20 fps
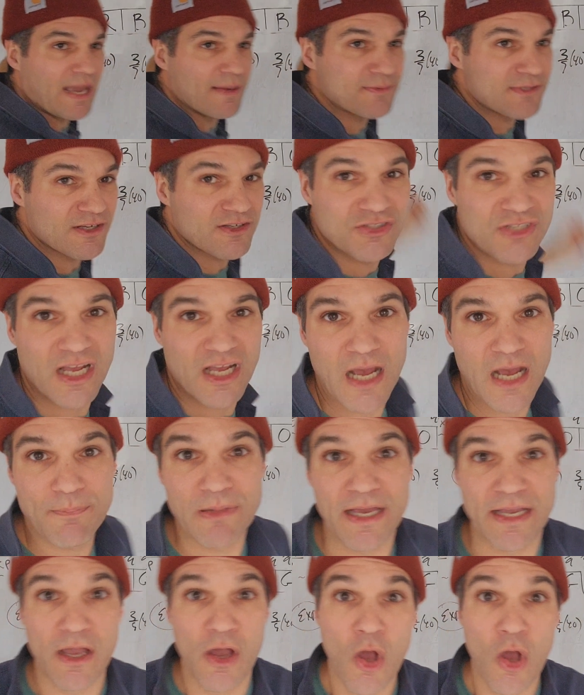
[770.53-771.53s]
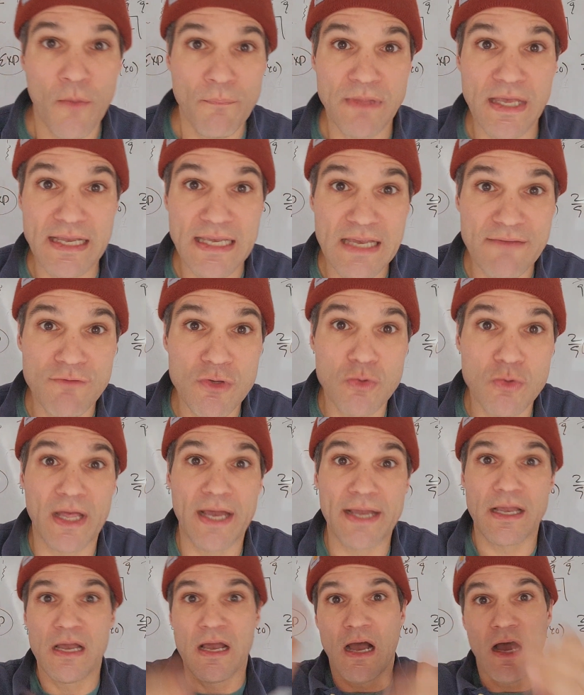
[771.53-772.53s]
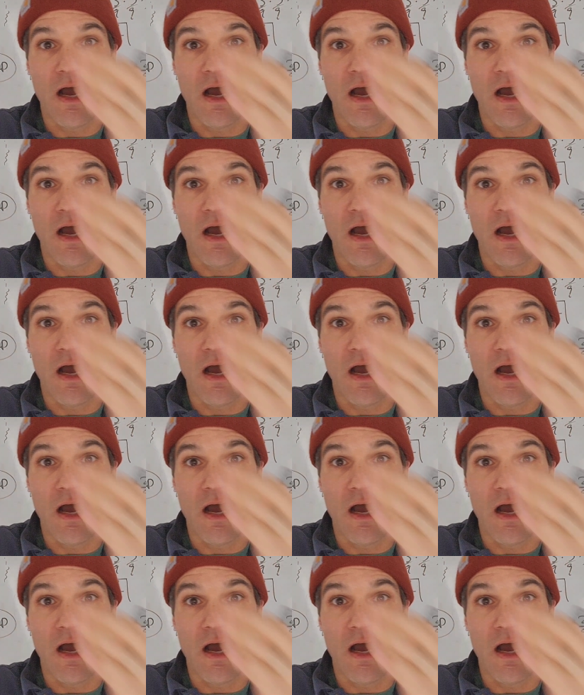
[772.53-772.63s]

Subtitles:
they're set up like they give you like a